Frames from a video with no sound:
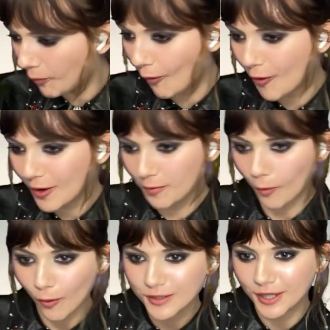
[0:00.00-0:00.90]
walk
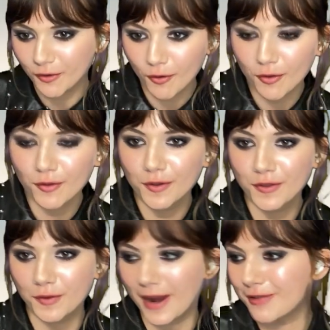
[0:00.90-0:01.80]
water all
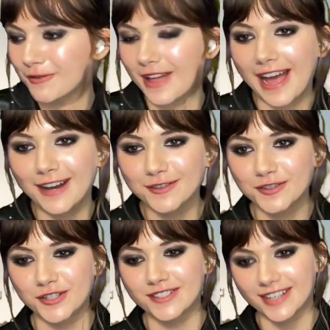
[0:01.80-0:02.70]
the way through the house
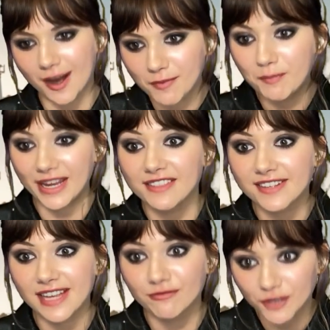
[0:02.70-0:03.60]
just to come and be in the
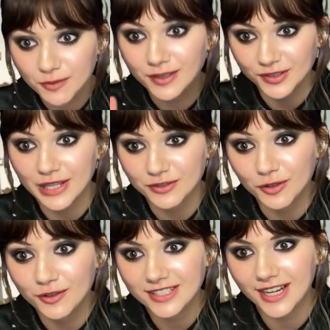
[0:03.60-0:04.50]
same room and, and talk to